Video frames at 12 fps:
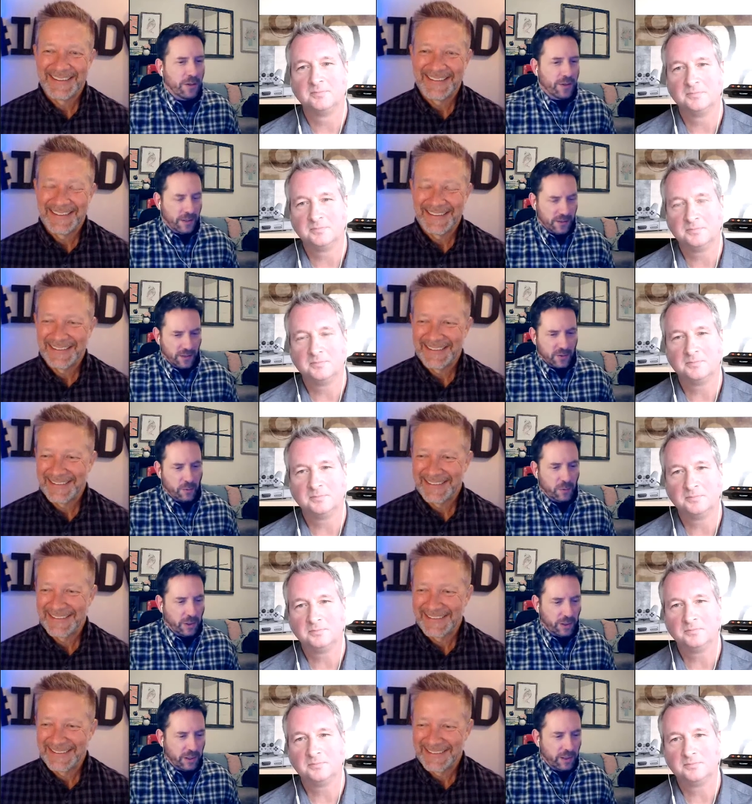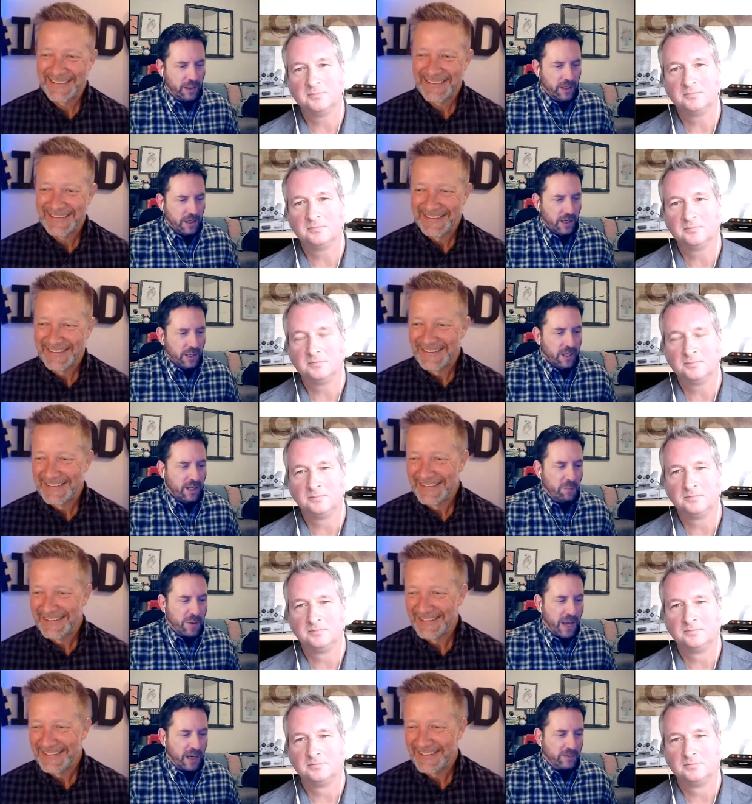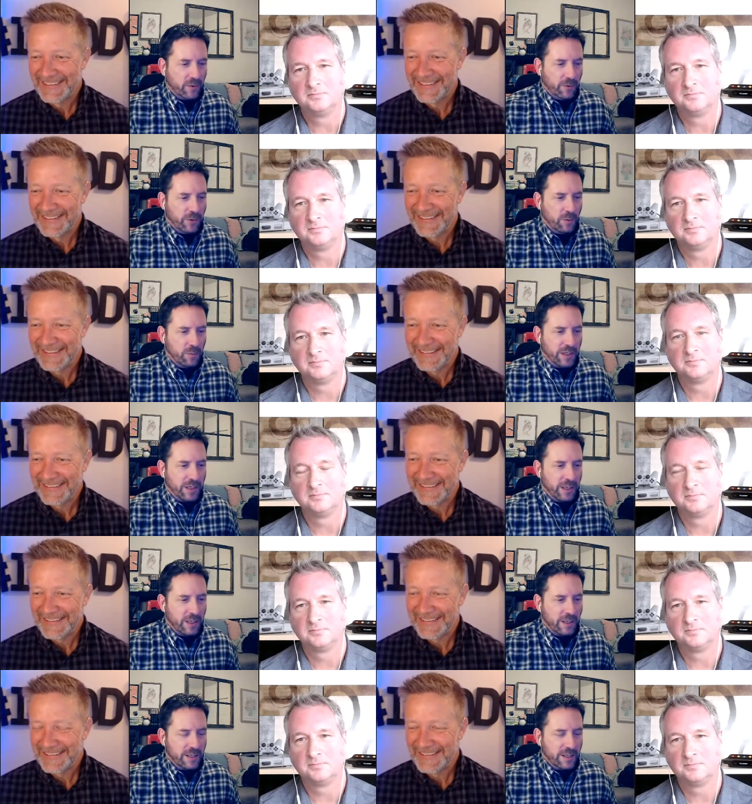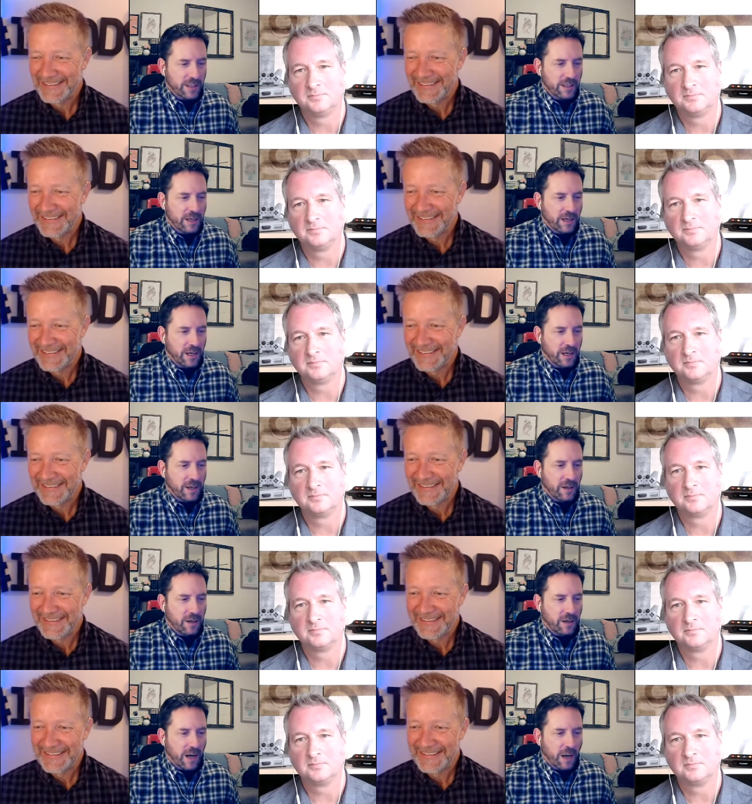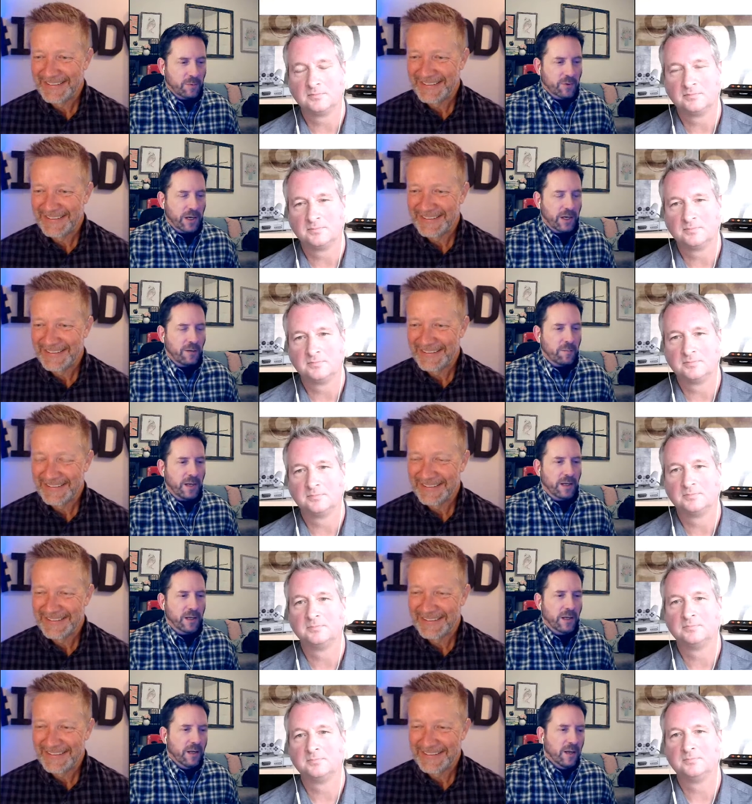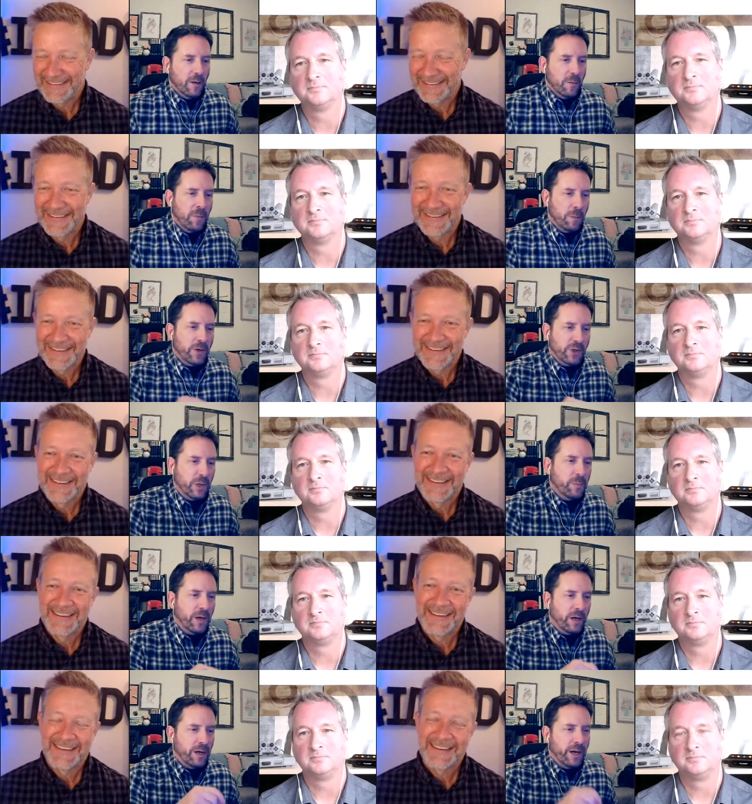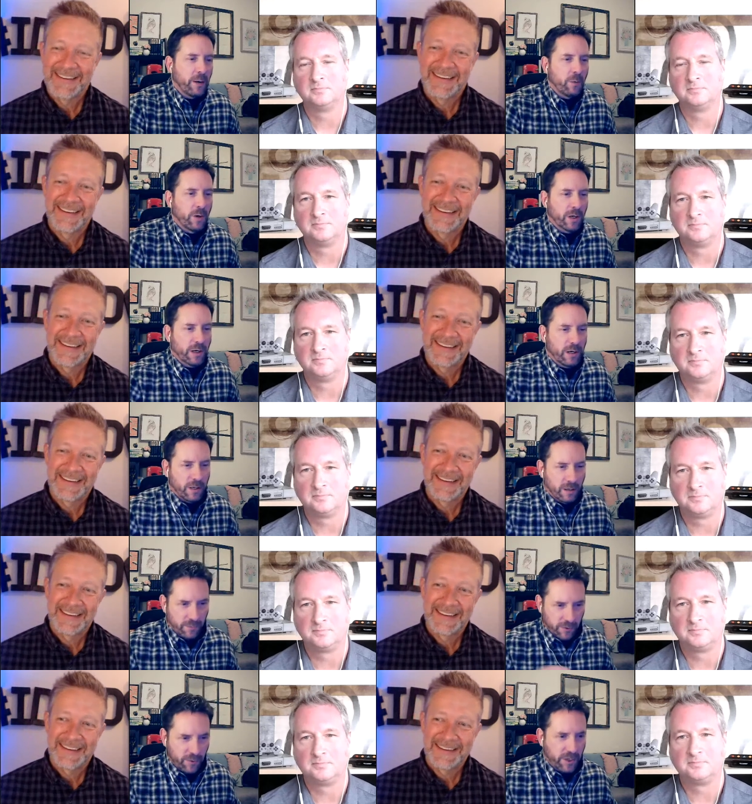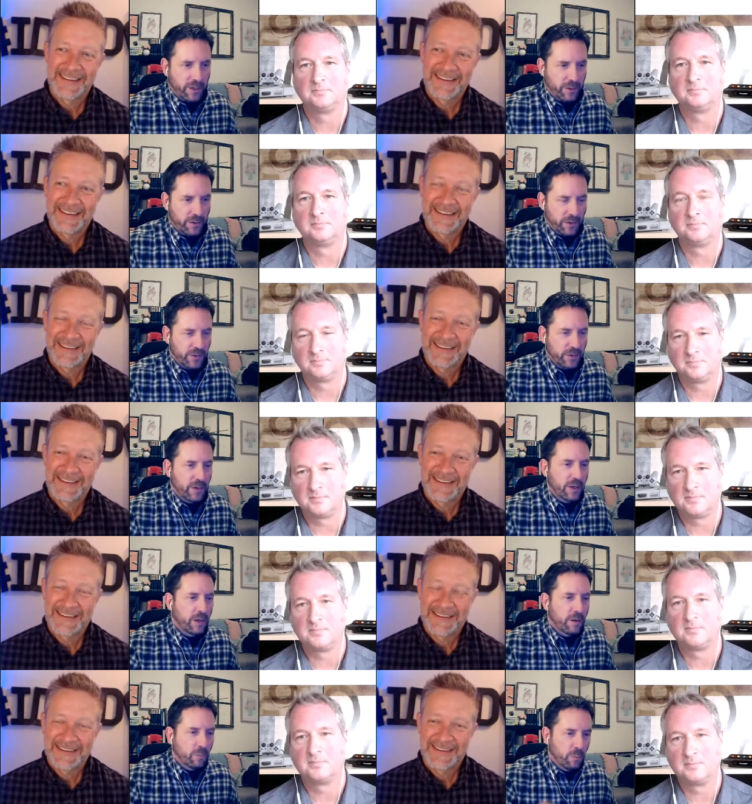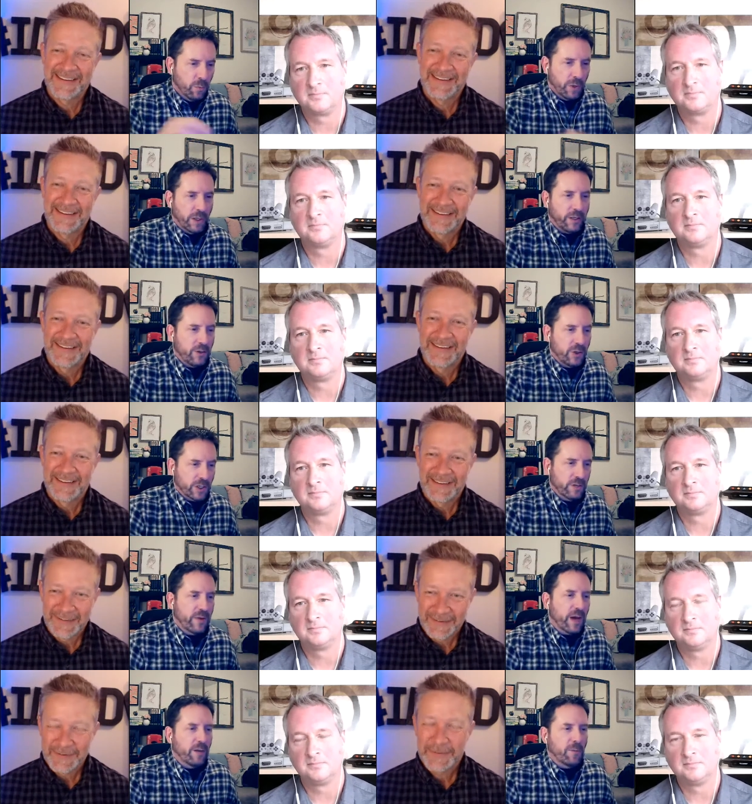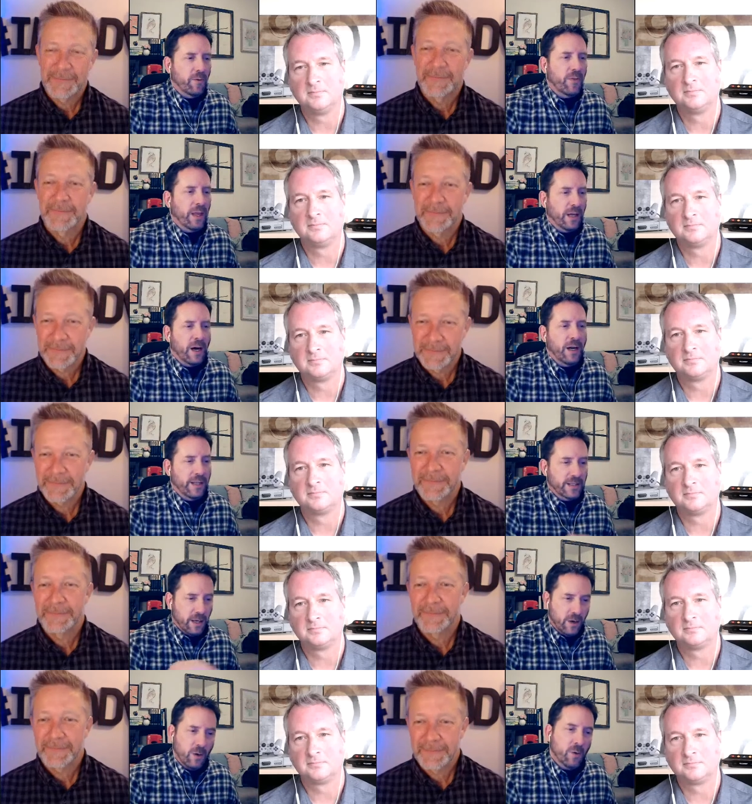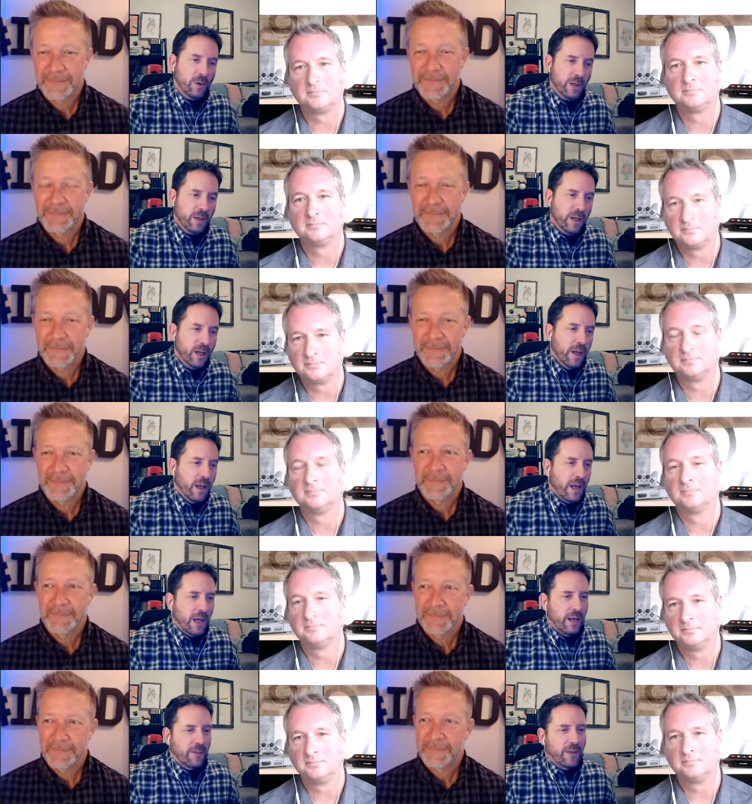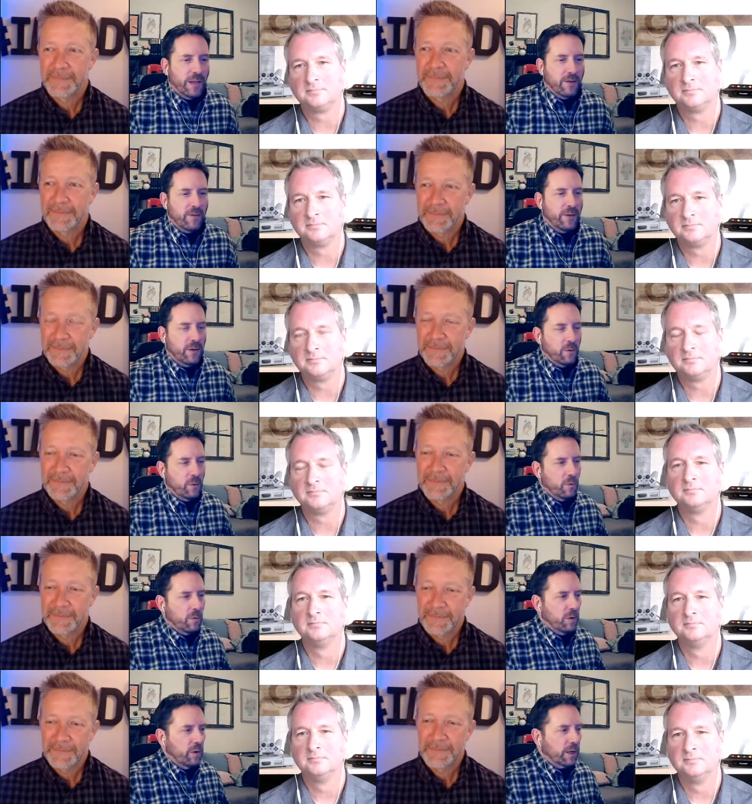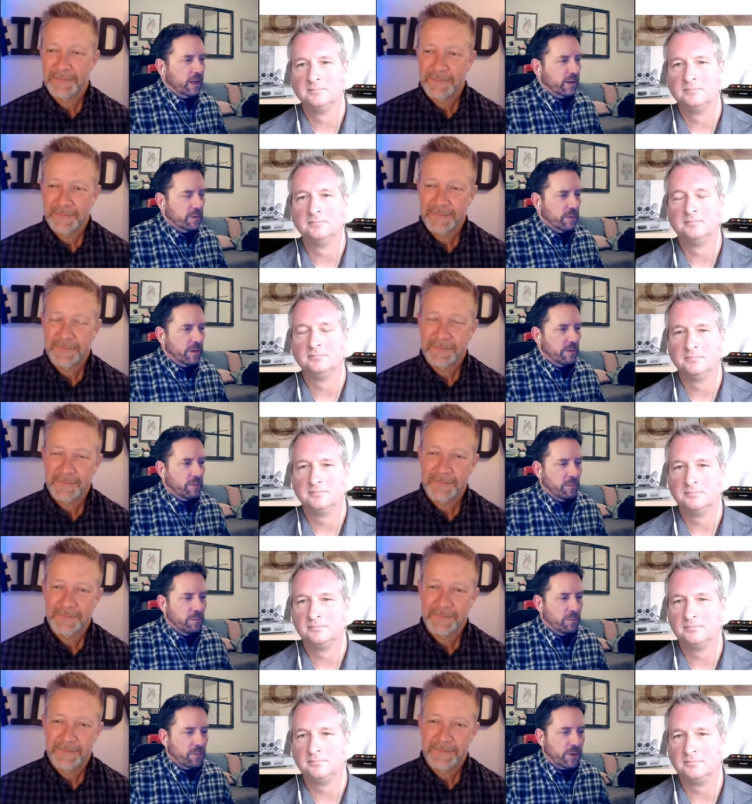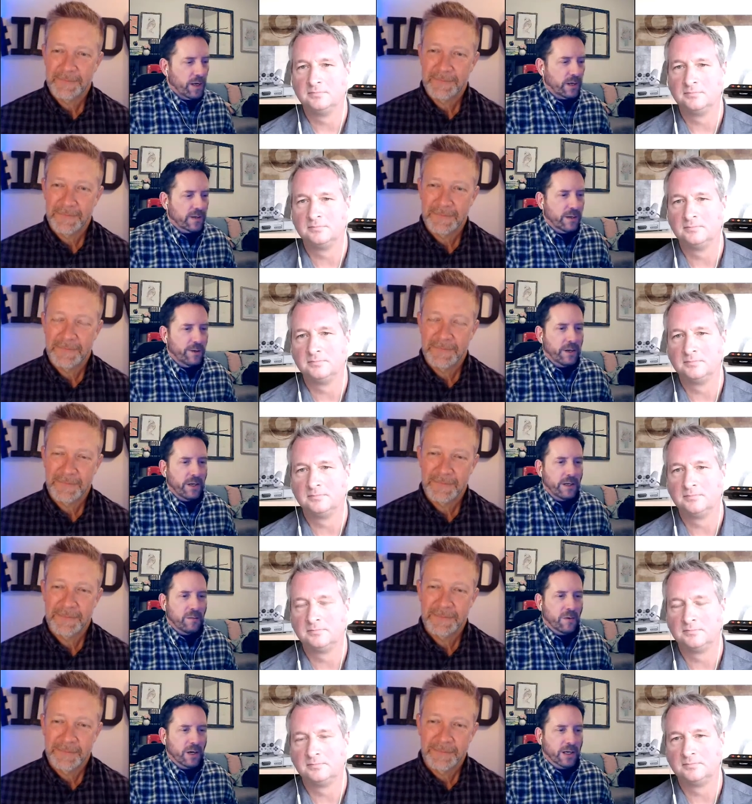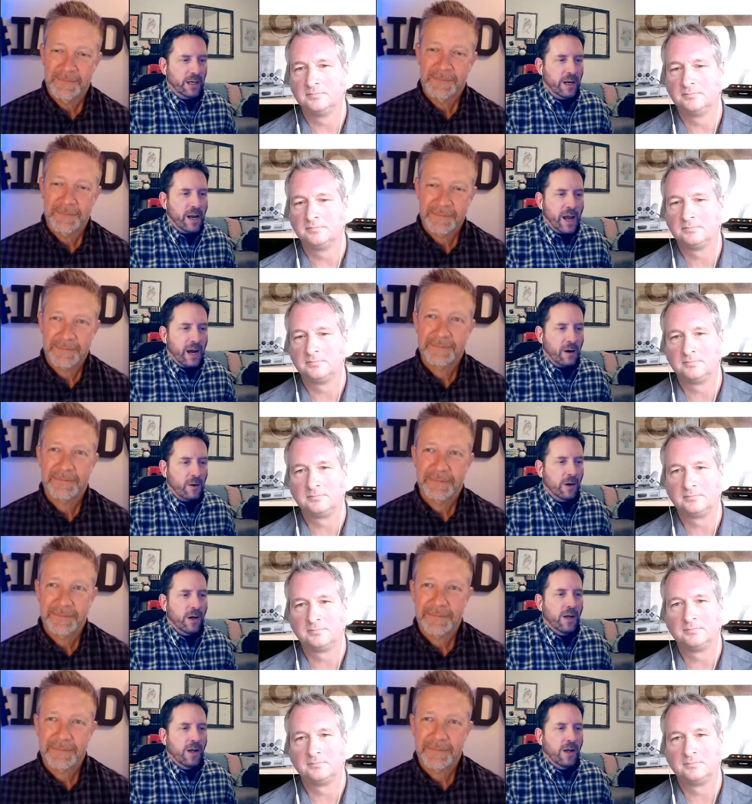Speaker 1: of the things that's really impactful to me is I'm trying to make membership in our network of creators really just a valuable thing on its own. And I think if you look at some of the products that are hitting the market now